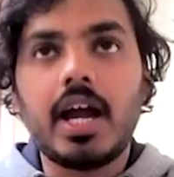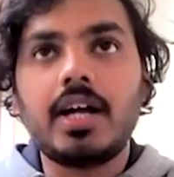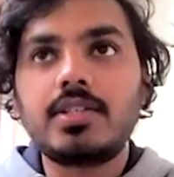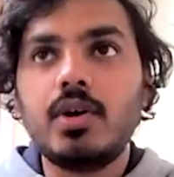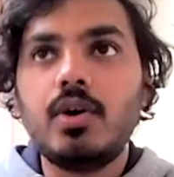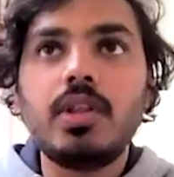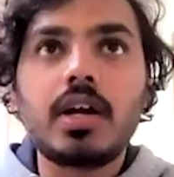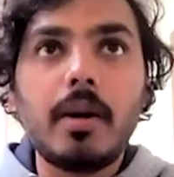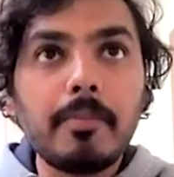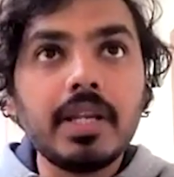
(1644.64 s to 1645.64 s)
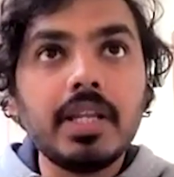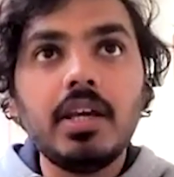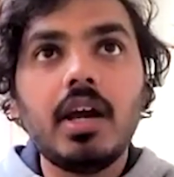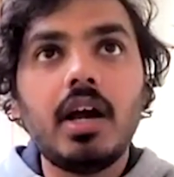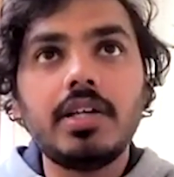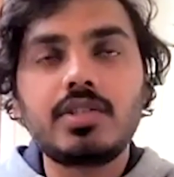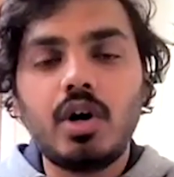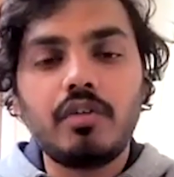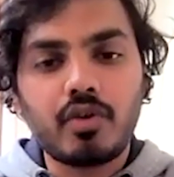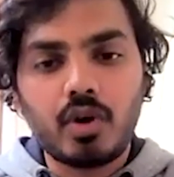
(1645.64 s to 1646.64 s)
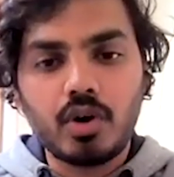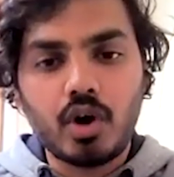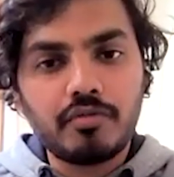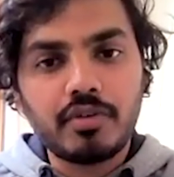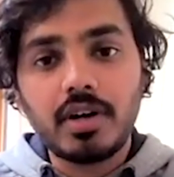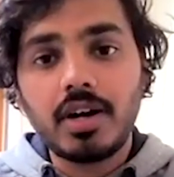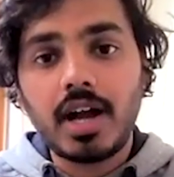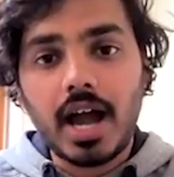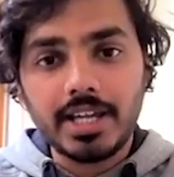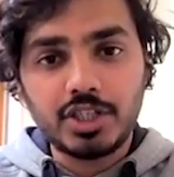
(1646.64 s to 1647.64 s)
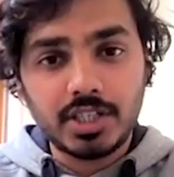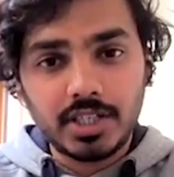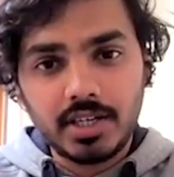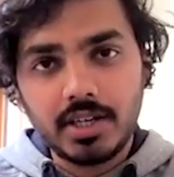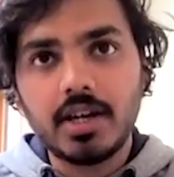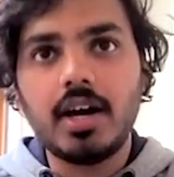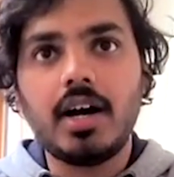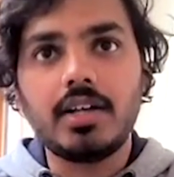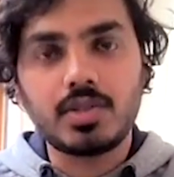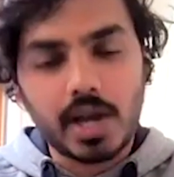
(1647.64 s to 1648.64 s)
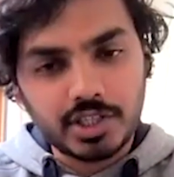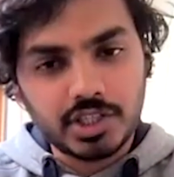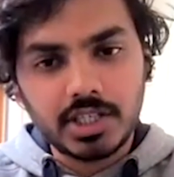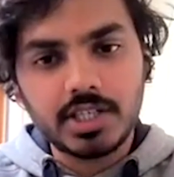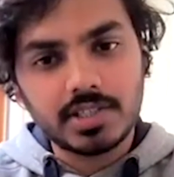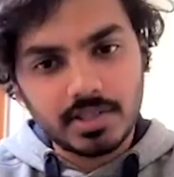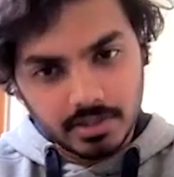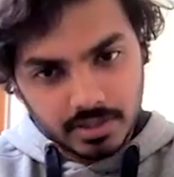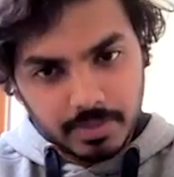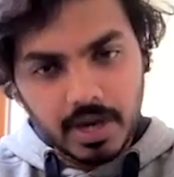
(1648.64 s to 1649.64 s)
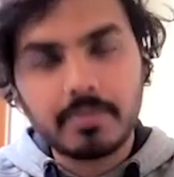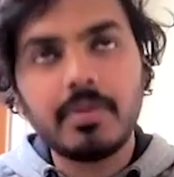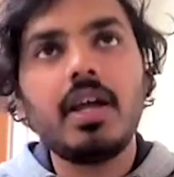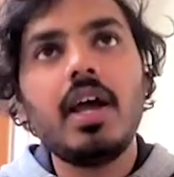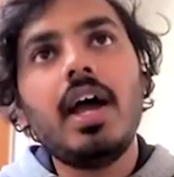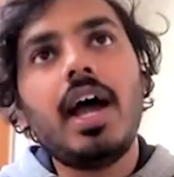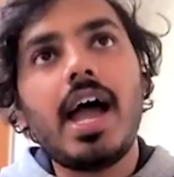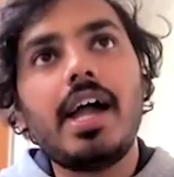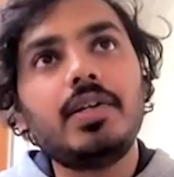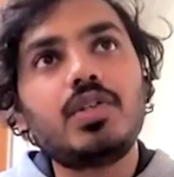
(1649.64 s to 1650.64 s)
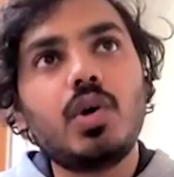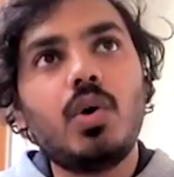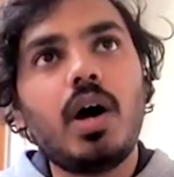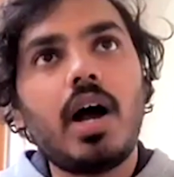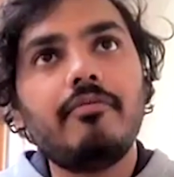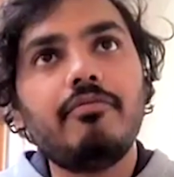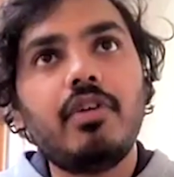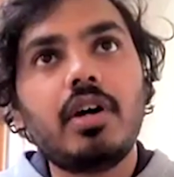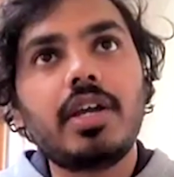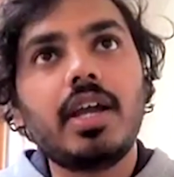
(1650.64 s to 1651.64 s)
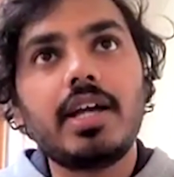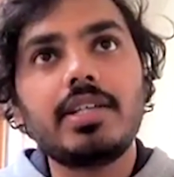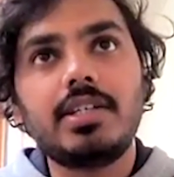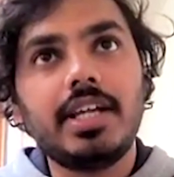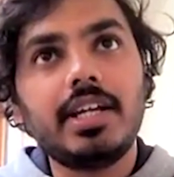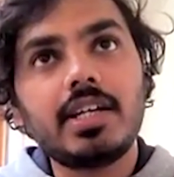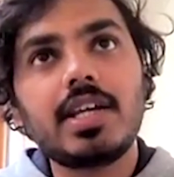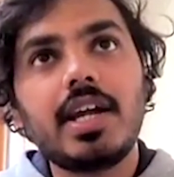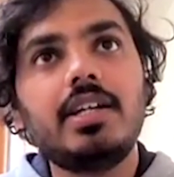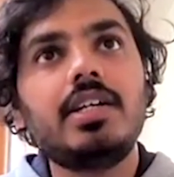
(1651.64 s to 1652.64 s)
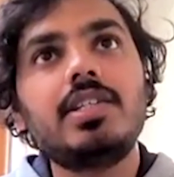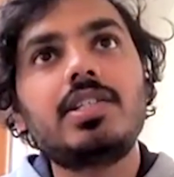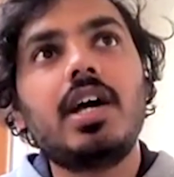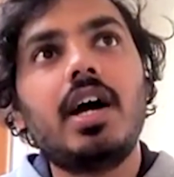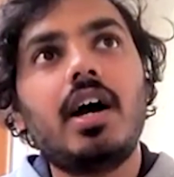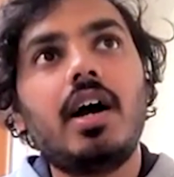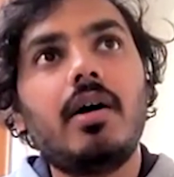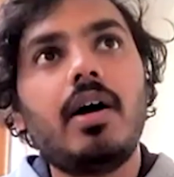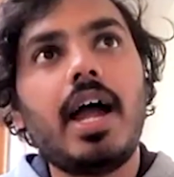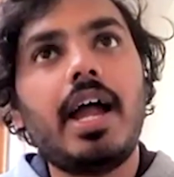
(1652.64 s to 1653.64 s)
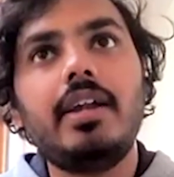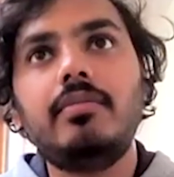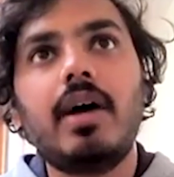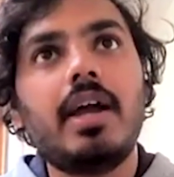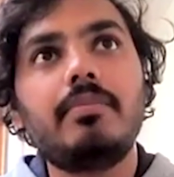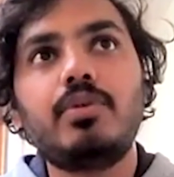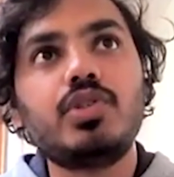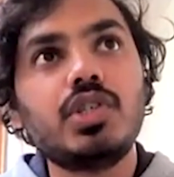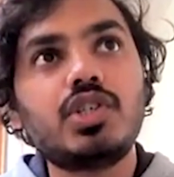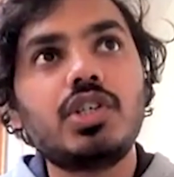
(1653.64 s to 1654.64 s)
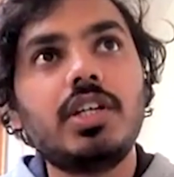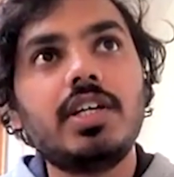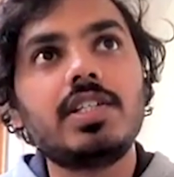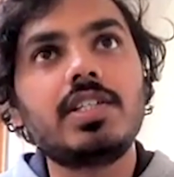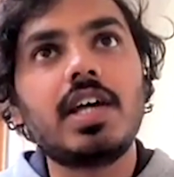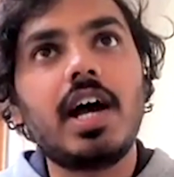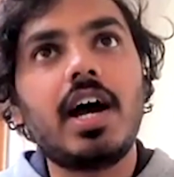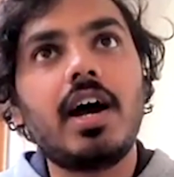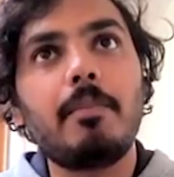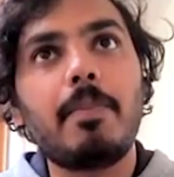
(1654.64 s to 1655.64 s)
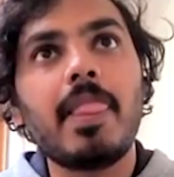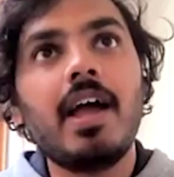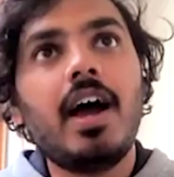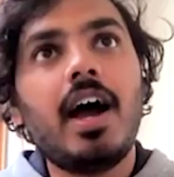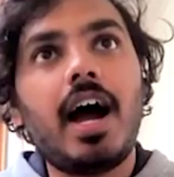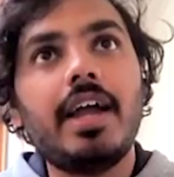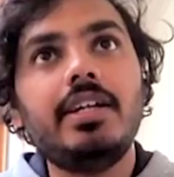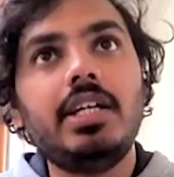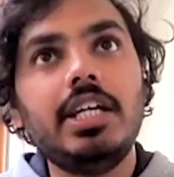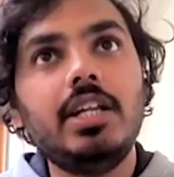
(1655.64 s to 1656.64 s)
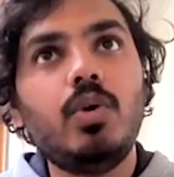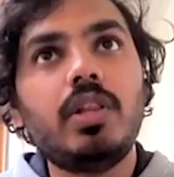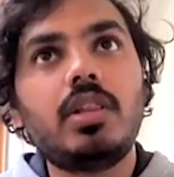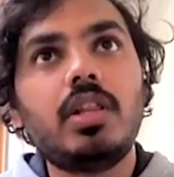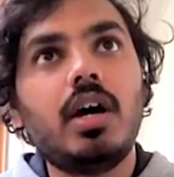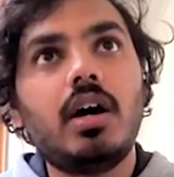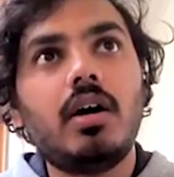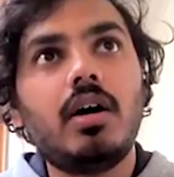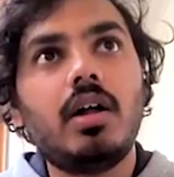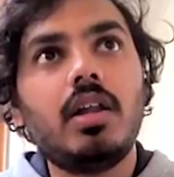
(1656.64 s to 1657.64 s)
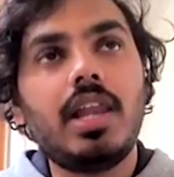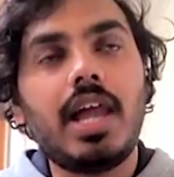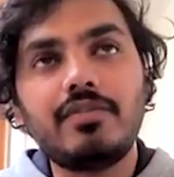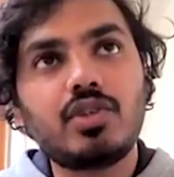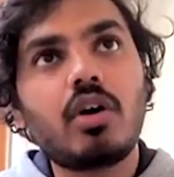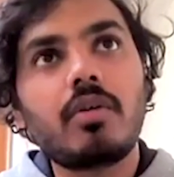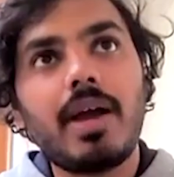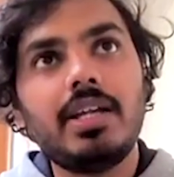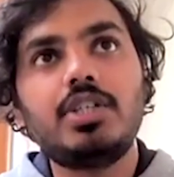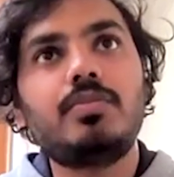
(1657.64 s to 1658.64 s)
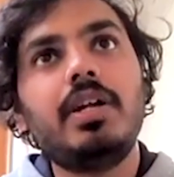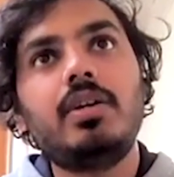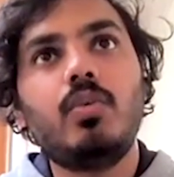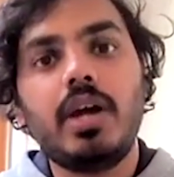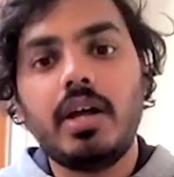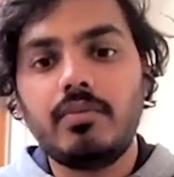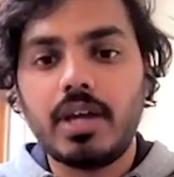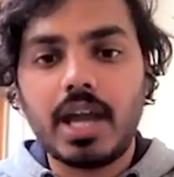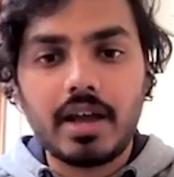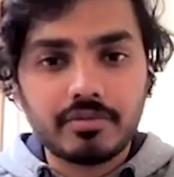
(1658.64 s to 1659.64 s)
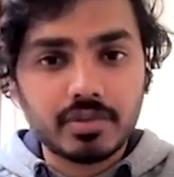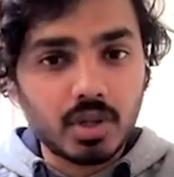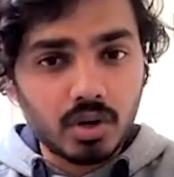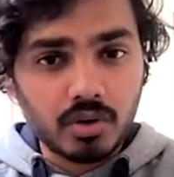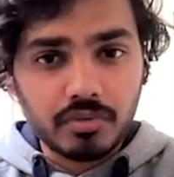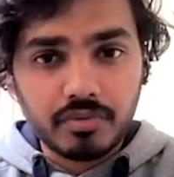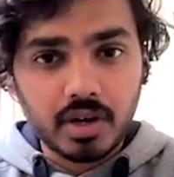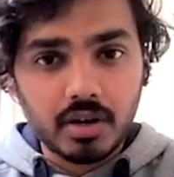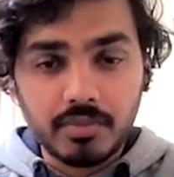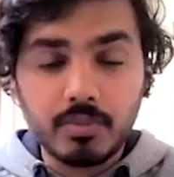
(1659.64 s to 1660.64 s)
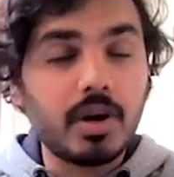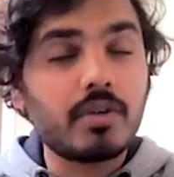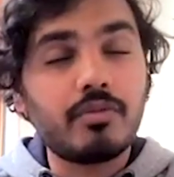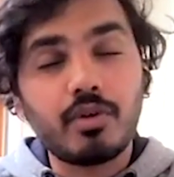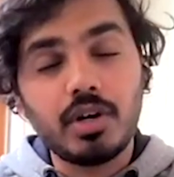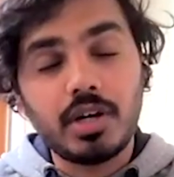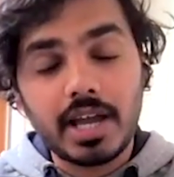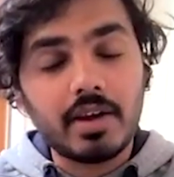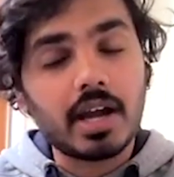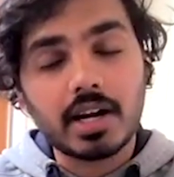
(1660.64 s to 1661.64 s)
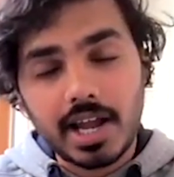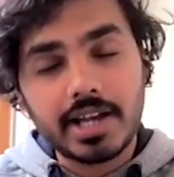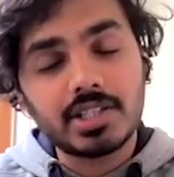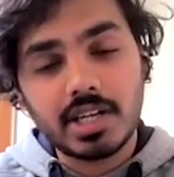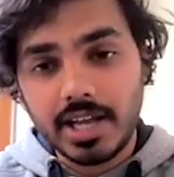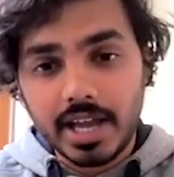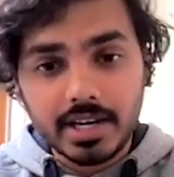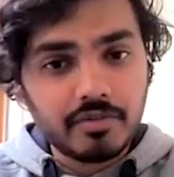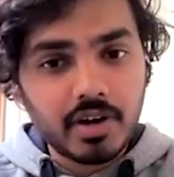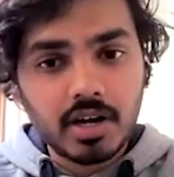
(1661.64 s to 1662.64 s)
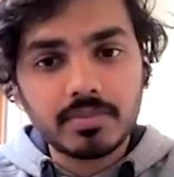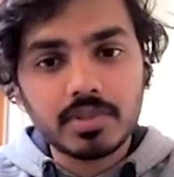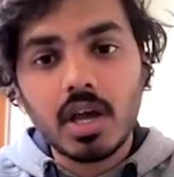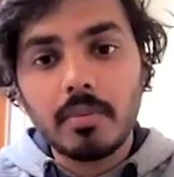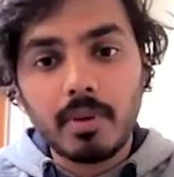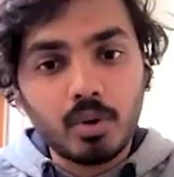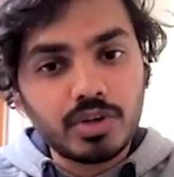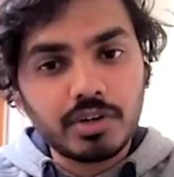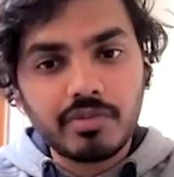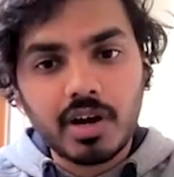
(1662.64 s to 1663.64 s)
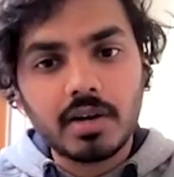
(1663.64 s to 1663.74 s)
Yeah, so the company is called Fraunhofer IGD. So IGD is the department, and so I'm working as a data scientist, and my position is I deal with livestock management, where we have a lot of we work for our clients are dairy farms, poultry